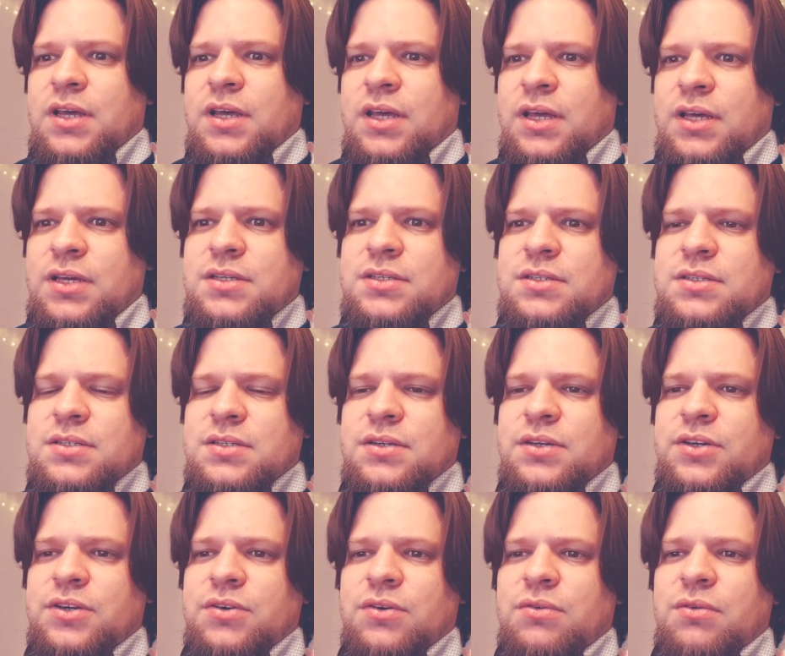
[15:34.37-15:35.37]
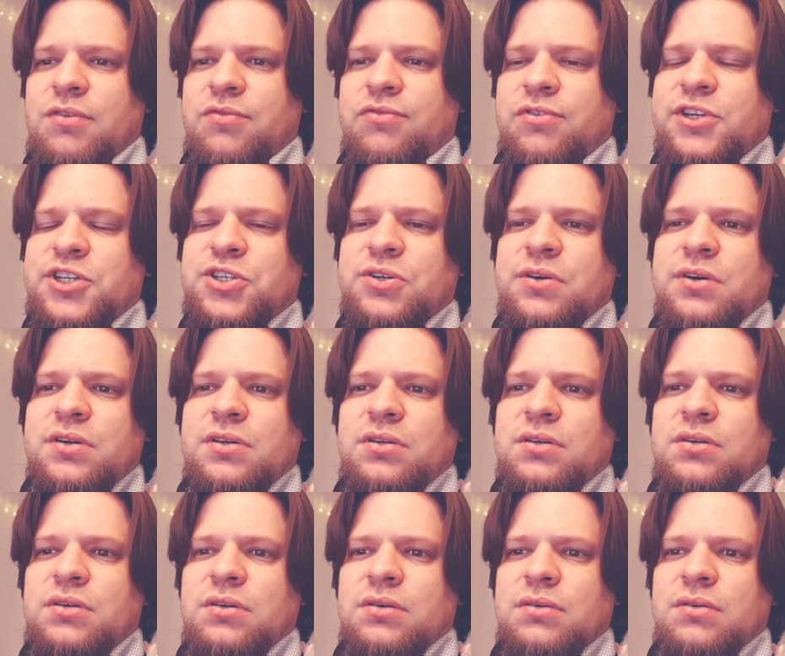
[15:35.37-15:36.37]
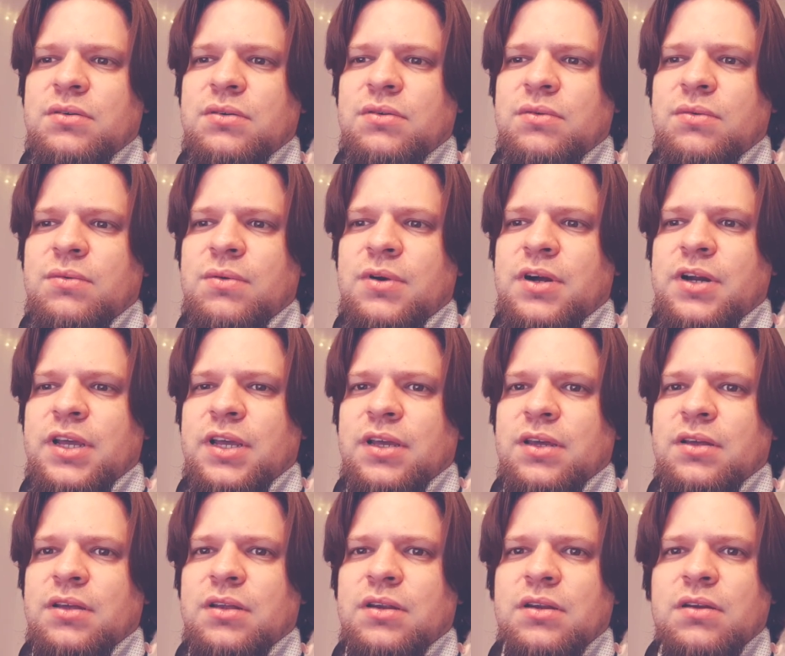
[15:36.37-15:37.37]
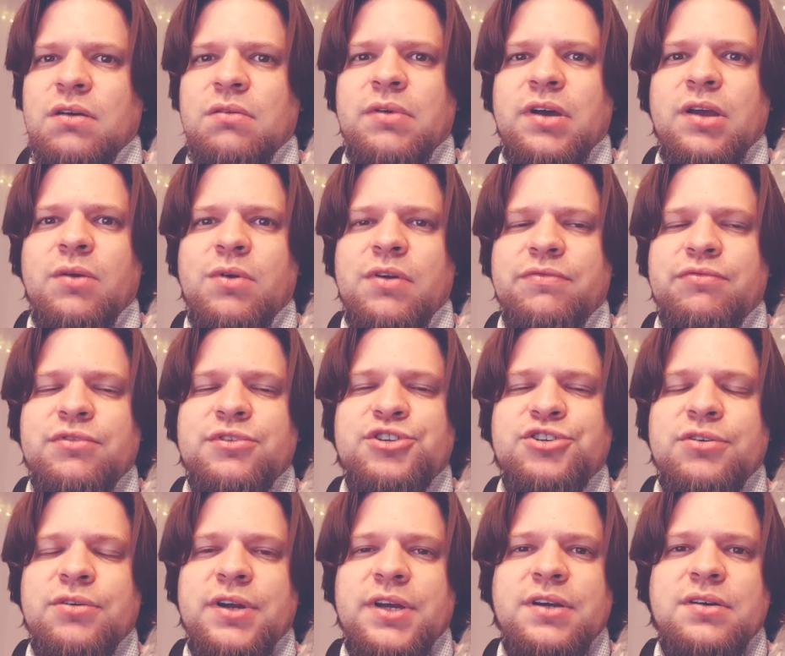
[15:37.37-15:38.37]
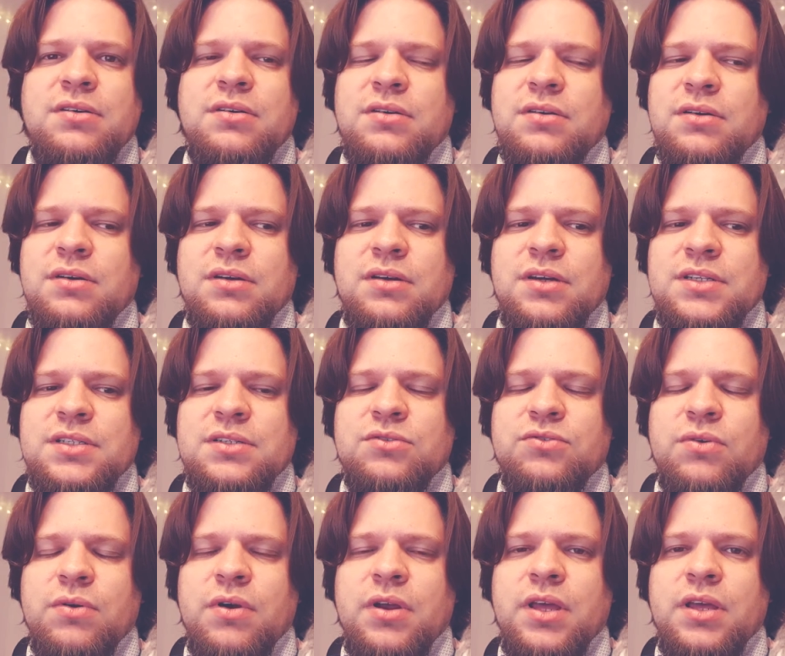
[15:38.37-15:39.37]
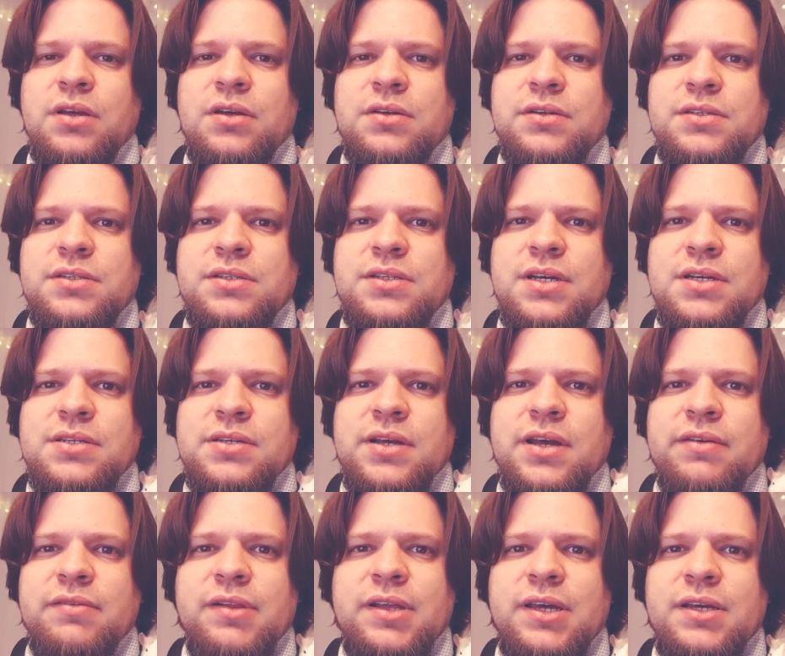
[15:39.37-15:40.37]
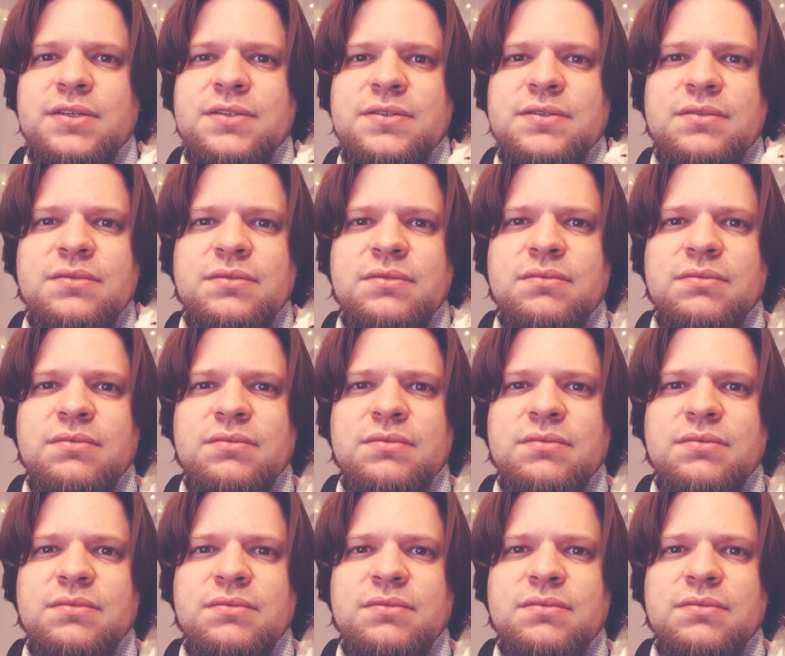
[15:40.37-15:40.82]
Is your refrigerator running. No, my refrigerator isn't running because it doesn't have legs.